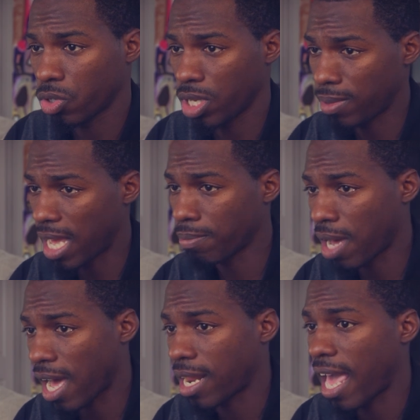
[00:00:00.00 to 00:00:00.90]
So keep that in
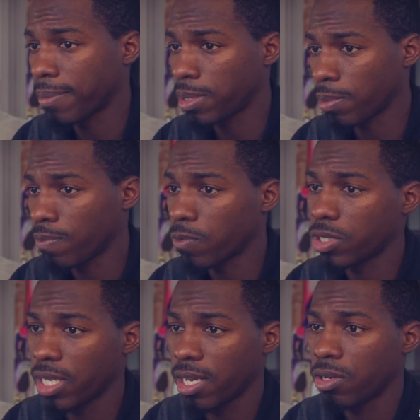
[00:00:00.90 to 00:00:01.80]
mind. Have something for
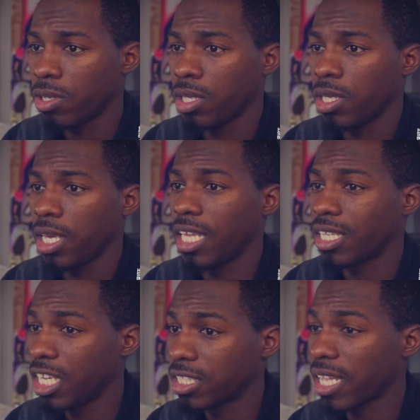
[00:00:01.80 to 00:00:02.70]
sale and
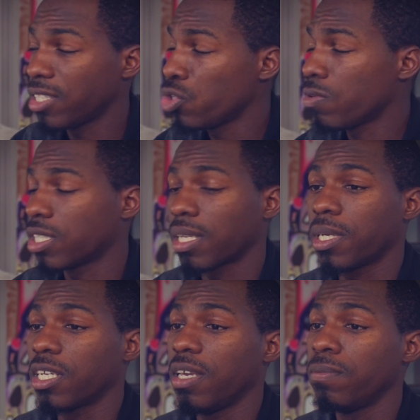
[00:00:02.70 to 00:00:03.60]
keep, stay tuned because I'm
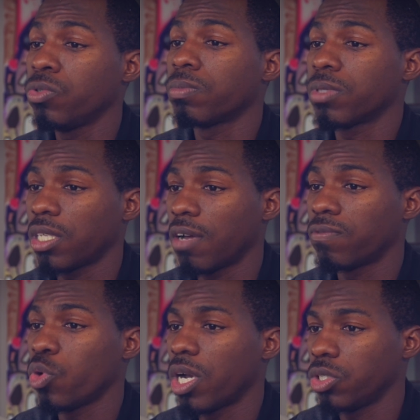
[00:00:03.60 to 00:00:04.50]
going to give you some
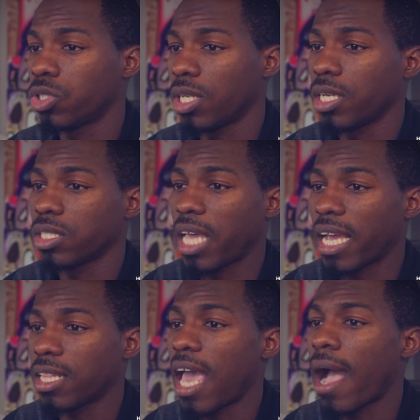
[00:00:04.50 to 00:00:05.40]
stuff to understand
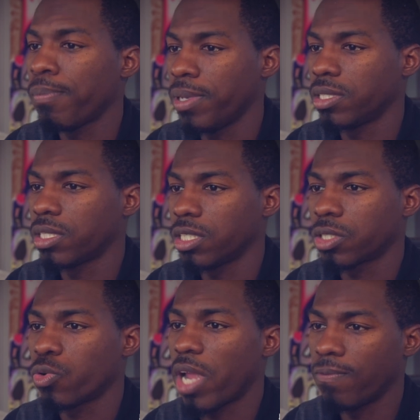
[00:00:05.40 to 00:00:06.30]
exactly how businesses
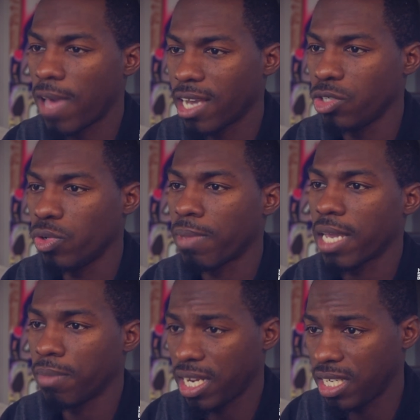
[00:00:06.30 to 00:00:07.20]
create value and
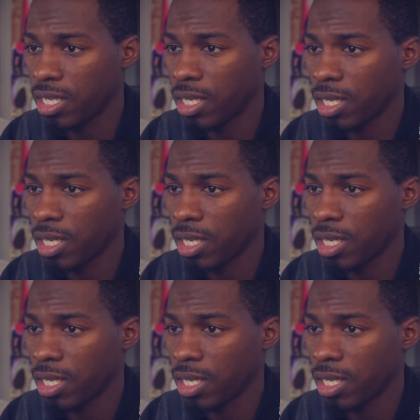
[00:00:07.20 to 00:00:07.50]
make money